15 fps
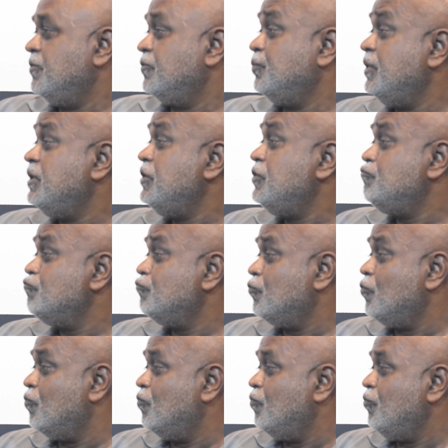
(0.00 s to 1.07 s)
Because we need to
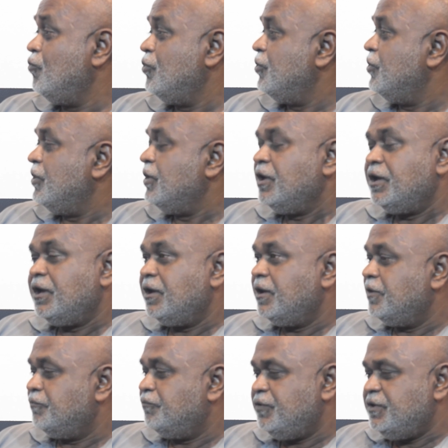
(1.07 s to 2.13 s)
know
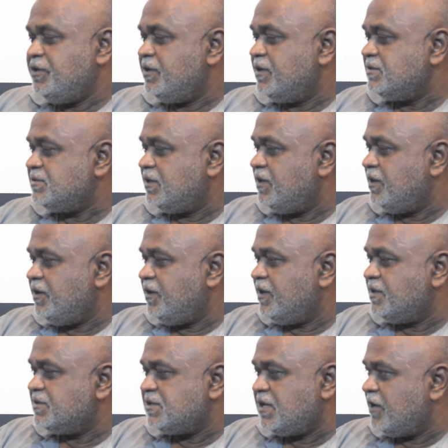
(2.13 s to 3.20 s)
Fijians and
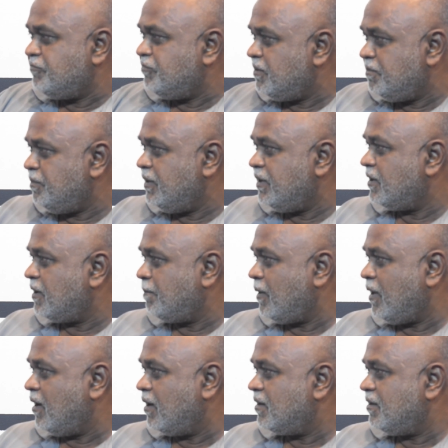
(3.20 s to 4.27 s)
Indians haven't been
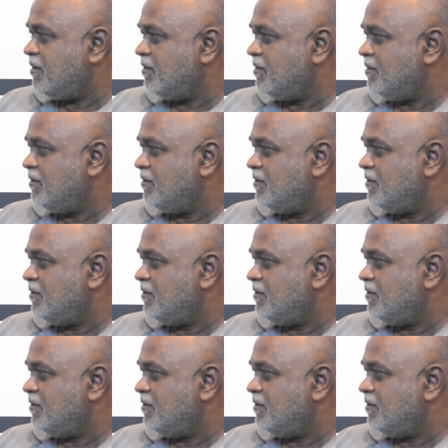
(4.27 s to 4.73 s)
apart